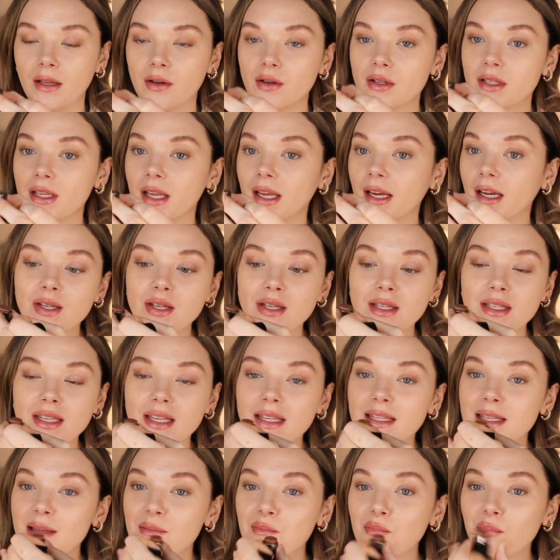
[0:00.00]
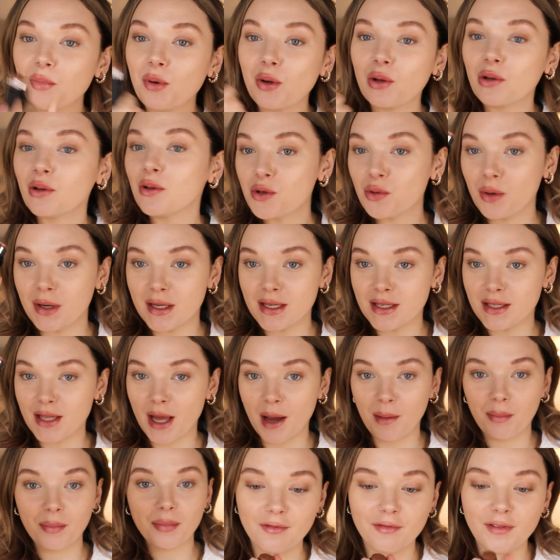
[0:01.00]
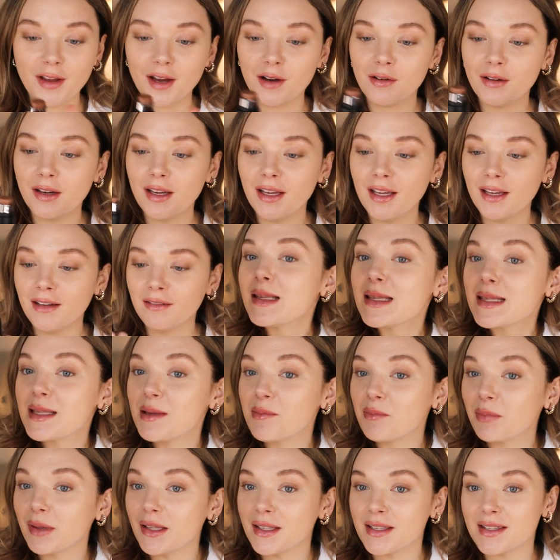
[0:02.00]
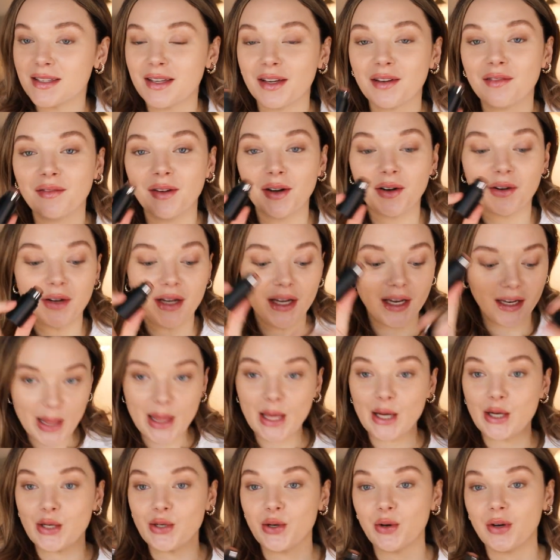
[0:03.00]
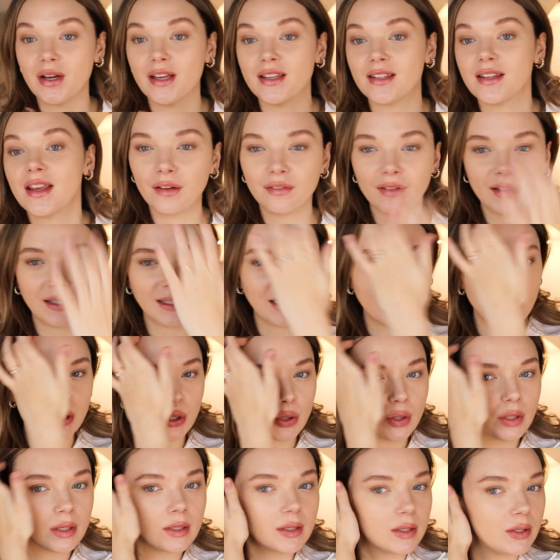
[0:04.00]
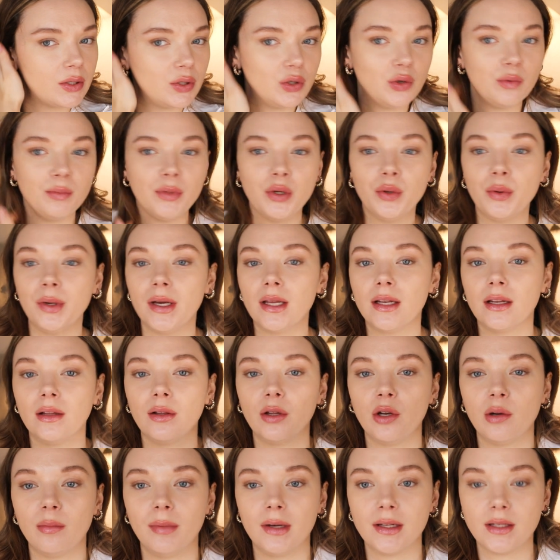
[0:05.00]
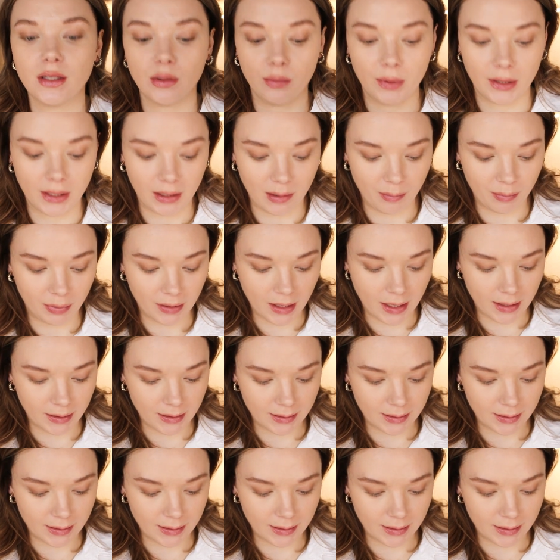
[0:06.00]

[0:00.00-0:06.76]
there's like just a simple twist up, very simplistic, very luxurious. I feel like I should zoom you in a little bit so we can apply